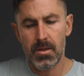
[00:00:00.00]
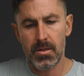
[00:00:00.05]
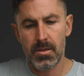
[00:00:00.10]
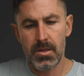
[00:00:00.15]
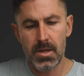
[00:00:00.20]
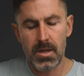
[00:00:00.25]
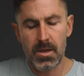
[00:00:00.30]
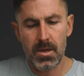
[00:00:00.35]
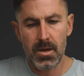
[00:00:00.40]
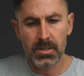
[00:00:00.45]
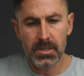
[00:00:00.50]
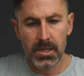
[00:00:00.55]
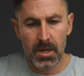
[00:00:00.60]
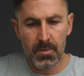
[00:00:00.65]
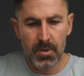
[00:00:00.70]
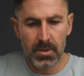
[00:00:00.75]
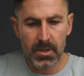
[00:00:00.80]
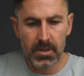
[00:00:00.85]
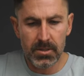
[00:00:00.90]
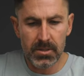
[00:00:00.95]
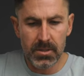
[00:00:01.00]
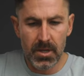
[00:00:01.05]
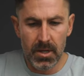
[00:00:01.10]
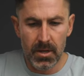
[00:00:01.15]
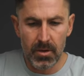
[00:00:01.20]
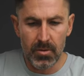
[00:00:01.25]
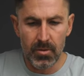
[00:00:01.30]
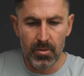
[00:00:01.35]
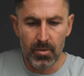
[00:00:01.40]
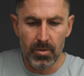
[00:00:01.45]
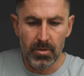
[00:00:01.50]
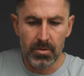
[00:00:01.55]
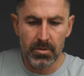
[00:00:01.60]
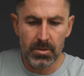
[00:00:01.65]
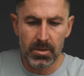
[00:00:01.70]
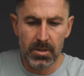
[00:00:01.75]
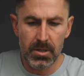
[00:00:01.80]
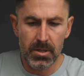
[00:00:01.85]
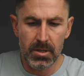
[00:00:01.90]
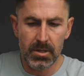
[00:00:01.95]
the Tamron lens is kind of cool.
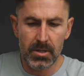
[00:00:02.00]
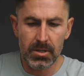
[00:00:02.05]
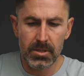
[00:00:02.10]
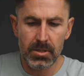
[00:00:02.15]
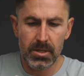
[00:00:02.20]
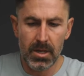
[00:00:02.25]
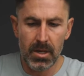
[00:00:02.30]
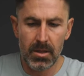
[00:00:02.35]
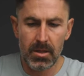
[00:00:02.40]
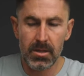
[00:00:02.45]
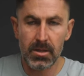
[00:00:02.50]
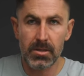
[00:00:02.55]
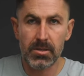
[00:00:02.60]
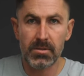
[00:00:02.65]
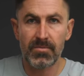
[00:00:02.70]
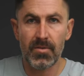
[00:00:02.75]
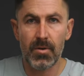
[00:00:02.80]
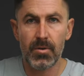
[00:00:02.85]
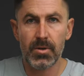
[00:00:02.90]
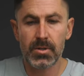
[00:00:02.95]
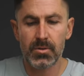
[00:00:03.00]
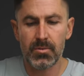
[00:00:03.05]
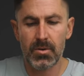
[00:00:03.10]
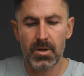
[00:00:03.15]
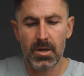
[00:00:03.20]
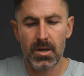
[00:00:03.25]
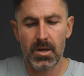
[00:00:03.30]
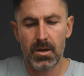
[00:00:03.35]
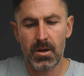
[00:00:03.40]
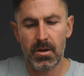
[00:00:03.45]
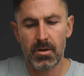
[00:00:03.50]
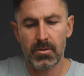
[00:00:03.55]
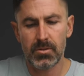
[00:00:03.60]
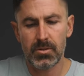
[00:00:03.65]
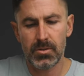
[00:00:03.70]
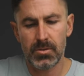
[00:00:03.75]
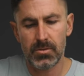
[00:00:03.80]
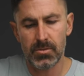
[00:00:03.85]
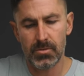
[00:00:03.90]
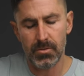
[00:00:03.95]
You can set this focus ring here
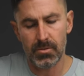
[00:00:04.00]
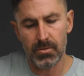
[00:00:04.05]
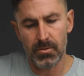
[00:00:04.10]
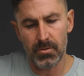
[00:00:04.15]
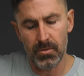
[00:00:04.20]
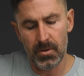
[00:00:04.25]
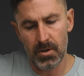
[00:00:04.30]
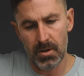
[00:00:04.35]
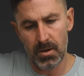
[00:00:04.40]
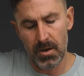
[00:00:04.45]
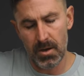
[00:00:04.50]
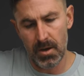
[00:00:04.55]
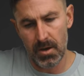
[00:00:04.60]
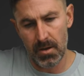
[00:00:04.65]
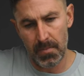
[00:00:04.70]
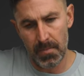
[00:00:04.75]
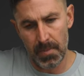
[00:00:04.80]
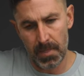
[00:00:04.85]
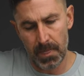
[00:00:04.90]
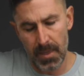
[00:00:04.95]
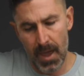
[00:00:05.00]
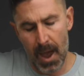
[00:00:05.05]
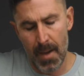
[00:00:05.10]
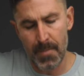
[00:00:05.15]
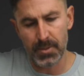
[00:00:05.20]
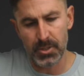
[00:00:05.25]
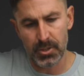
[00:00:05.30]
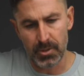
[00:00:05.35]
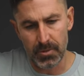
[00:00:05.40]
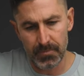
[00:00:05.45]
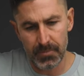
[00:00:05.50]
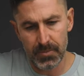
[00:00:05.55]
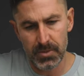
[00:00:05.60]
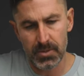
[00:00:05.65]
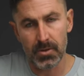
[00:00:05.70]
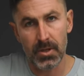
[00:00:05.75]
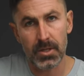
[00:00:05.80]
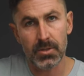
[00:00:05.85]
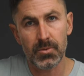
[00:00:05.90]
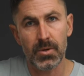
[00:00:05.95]
to aperture.
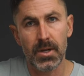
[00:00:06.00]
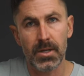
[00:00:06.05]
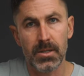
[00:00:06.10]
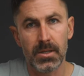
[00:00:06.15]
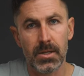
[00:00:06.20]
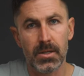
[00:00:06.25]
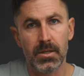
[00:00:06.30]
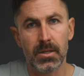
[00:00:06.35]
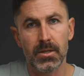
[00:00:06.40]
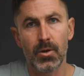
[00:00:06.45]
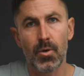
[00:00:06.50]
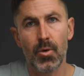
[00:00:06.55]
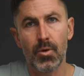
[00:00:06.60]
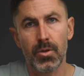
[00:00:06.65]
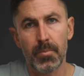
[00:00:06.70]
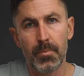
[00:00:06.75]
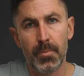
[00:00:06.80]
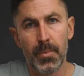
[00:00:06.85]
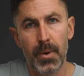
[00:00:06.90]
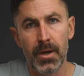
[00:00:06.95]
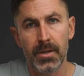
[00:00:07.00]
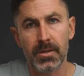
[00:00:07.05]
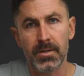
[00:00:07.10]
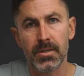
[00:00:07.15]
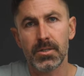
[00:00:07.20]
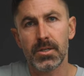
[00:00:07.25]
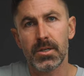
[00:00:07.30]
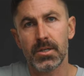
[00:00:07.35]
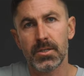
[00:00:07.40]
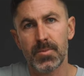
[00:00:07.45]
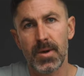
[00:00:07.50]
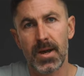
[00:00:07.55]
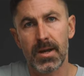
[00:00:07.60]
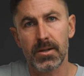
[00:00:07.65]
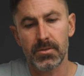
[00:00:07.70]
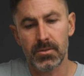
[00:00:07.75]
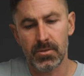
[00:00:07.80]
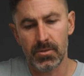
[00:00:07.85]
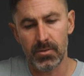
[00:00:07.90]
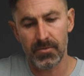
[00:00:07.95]
So that's what I did. And then you hold the button to change back
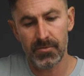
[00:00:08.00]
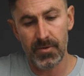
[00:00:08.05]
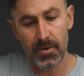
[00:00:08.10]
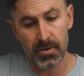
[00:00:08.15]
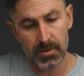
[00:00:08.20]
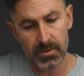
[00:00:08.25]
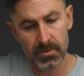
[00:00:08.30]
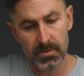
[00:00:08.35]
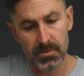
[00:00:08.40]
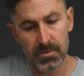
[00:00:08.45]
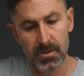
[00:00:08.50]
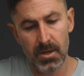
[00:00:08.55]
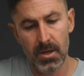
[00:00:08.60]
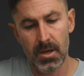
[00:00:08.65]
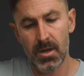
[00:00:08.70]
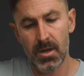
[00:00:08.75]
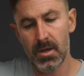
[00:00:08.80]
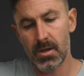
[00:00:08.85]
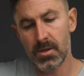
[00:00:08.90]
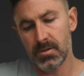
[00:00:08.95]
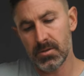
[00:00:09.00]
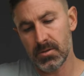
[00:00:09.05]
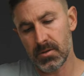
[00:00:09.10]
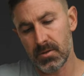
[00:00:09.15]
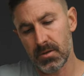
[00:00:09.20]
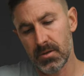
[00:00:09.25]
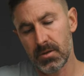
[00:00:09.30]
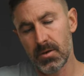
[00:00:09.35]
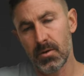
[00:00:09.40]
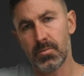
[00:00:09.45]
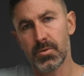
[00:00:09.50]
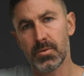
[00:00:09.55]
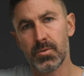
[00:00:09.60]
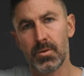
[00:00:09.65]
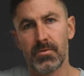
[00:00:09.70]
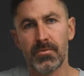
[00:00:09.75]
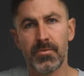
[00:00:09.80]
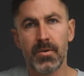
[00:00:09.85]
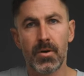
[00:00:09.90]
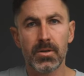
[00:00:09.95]
to focus. So you can go
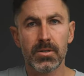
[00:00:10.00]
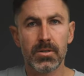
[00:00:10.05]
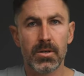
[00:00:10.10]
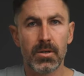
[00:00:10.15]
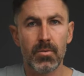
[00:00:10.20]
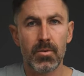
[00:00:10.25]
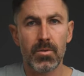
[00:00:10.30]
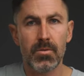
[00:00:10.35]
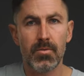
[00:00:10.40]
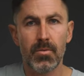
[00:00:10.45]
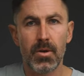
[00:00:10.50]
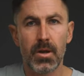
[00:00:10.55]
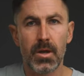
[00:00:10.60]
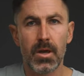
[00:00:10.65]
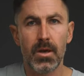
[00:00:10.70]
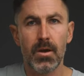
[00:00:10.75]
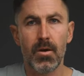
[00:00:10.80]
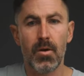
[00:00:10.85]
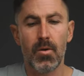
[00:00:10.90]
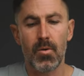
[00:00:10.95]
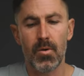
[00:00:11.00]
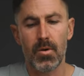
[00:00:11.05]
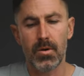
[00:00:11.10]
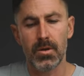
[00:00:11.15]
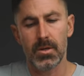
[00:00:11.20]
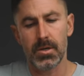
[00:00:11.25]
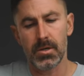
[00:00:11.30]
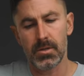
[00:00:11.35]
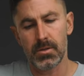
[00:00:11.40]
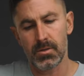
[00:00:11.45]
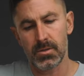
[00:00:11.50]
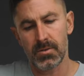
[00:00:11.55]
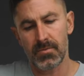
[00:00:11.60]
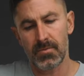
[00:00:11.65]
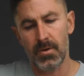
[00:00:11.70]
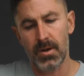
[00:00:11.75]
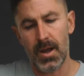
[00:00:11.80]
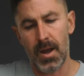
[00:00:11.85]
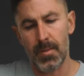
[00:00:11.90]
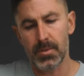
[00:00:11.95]
between focusing with the ring, or you can use it
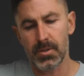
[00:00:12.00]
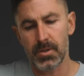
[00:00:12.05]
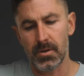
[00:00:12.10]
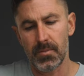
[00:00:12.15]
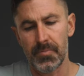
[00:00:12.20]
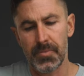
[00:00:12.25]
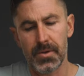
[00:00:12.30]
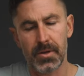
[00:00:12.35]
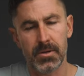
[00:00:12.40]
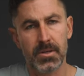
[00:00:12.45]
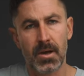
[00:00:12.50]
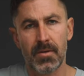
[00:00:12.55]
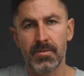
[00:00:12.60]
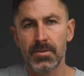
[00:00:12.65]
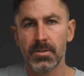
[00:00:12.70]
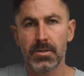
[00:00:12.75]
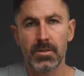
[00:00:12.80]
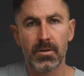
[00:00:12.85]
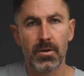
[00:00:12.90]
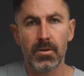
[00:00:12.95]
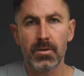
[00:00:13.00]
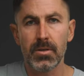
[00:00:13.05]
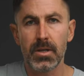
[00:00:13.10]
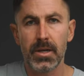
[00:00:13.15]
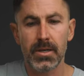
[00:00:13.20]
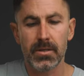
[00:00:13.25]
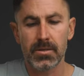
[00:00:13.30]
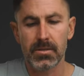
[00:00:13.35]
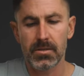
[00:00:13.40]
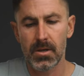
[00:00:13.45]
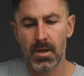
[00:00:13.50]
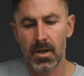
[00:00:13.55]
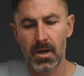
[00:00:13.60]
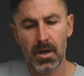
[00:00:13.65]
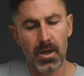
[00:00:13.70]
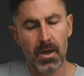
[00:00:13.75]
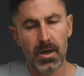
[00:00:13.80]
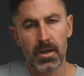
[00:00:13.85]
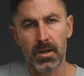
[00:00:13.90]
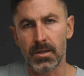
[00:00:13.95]
for an aperture. There's obviously no clicks,
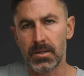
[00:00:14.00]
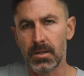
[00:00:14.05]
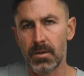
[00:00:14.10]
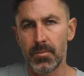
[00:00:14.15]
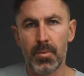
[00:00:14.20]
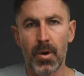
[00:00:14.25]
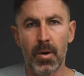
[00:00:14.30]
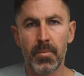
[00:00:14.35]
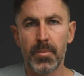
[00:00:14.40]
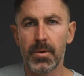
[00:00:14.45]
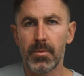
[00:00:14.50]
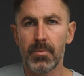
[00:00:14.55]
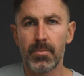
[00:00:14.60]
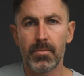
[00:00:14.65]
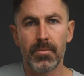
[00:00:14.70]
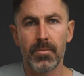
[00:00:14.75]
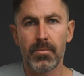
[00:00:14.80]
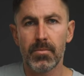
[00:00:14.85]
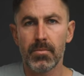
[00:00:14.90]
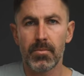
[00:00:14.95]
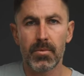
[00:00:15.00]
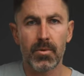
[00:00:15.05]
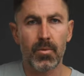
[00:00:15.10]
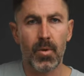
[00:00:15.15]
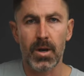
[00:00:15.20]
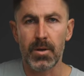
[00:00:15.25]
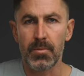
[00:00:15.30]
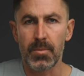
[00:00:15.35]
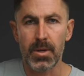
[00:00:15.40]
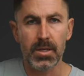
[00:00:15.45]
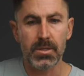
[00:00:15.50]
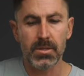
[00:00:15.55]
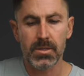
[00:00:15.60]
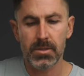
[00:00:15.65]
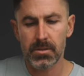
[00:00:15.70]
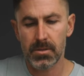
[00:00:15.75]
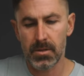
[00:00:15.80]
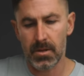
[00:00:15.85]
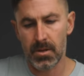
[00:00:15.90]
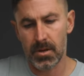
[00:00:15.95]
and I did bump it quite a
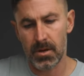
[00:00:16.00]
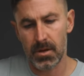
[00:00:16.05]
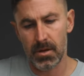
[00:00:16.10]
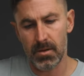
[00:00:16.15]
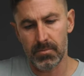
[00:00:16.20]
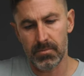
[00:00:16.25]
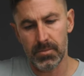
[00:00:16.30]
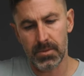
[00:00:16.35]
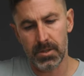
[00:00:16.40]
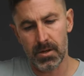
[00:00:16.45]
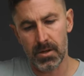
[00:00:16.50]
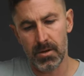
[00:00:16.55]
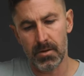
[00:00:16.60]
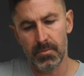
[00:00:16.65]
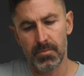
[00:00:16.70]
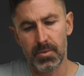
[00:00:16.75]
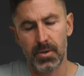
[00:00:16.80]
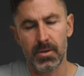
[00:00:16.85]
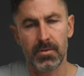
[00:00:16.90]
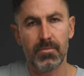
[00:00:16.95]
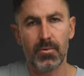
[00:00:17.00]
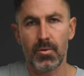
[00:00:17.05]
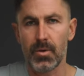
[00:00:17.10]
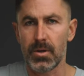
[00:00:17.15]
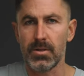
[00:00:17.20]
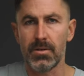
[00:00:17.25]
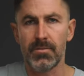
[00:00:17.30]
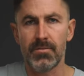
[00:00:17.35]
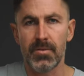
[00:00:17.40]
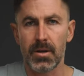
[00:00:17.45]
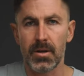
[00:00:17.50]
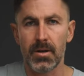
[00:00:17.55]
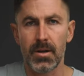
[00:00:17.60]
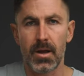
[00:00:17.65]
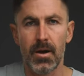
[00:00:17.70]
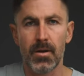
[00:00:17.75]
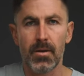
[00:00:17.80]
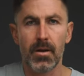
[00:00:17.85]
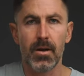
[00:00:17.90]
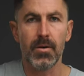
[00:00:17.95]
bit, but quickly figured
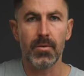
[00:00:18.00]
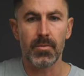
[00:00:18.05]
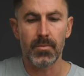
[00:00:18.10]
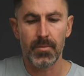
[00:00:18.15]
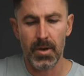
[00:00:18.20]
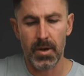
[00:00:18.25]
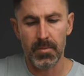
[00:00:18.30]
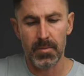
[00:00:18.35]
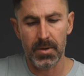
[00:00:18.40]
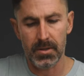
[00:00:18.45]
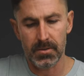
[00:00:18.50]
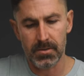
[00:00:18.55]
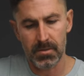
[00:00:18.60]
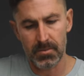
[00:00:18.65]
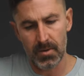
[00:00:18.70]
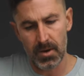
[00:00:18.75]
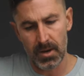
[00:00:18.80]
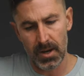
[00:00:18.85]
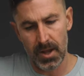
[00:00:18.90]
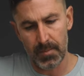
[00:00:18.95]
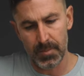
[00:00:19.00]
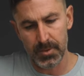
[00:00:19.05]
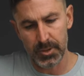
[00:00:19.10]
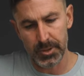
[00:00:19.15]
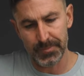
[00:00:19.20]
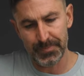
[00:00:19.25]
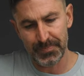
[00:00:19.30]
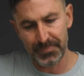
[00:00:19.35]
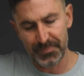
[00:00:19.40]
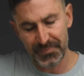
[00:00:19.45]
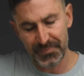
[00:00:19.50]
out, I'm at the wrong aperture.